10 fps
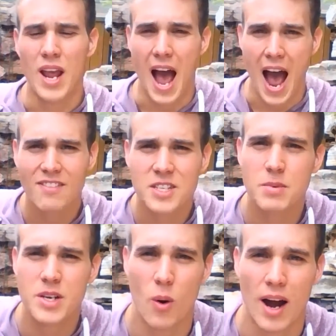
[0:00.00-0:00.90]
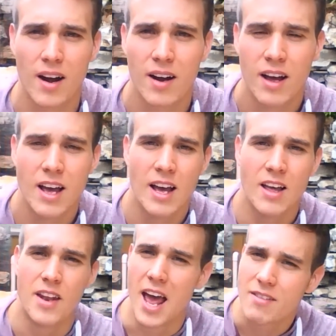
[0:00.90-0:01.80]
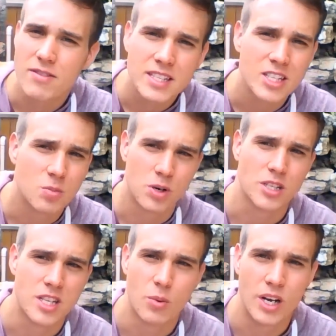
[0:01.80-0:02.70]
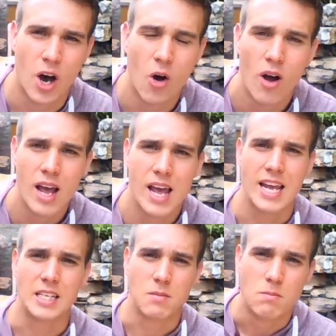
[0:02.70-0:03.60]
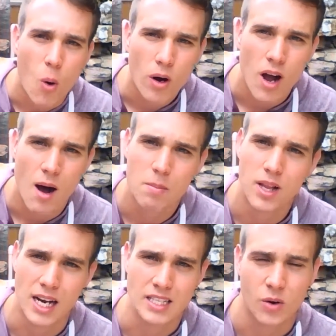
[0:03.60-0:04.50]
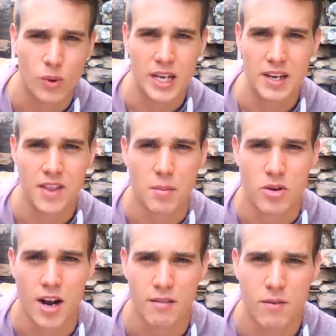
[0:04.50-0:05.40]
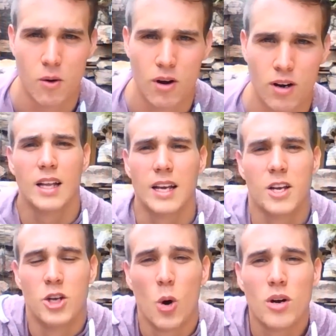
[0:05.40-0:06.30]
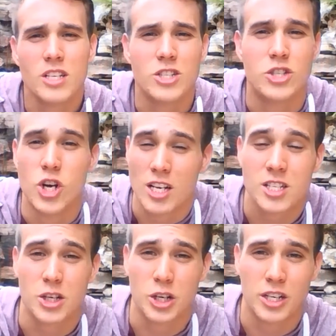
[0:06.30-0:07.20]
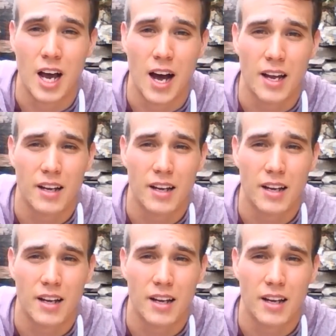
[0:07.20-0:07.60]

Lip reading: have to be aware that every single person that we know is more complex than we give them credit for. Like, no one is just the good guy,